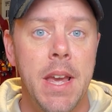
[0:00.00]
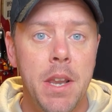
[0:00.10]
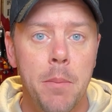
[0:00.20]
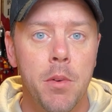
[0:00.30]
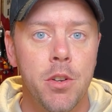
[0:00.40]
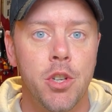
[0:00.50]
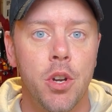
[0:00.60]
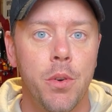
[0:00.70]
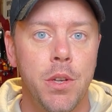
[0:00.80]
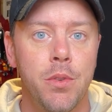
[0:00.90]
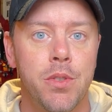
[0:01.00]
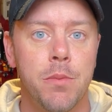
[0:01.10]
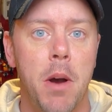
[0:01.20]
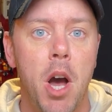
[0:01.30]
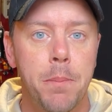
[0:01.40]
I'm going to show you
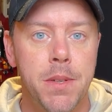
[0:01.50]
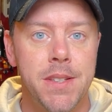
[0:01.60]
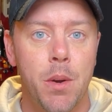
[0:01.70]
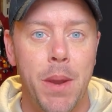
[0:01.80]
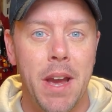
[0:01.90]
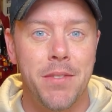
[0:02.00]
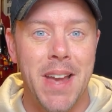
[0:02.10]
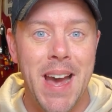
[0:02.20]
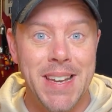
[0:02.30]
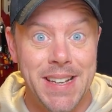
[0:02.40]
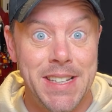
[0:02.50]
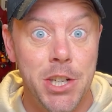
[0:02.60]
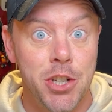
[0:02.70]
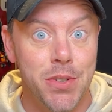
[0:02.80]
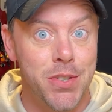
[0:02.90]
some options that we have to add
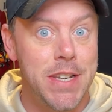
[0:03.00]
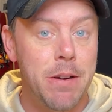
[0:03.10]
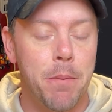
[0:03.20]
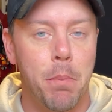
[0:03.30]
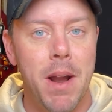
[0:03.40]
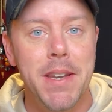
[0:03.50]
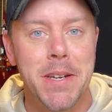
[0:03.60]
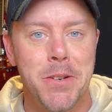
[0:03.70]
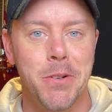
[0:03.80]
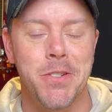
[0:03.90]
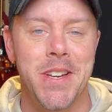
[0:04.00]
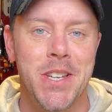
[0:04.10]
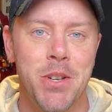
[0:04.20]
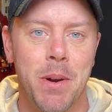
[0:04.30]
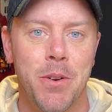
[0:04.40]
additional secret branding colors
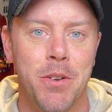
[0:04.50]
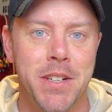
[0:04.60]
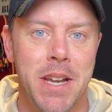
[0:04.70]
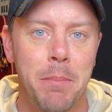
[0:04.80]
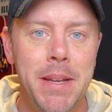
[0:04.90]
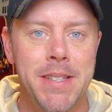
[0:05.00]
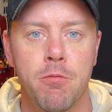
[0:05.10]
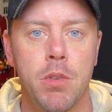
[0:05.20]
into our color templates.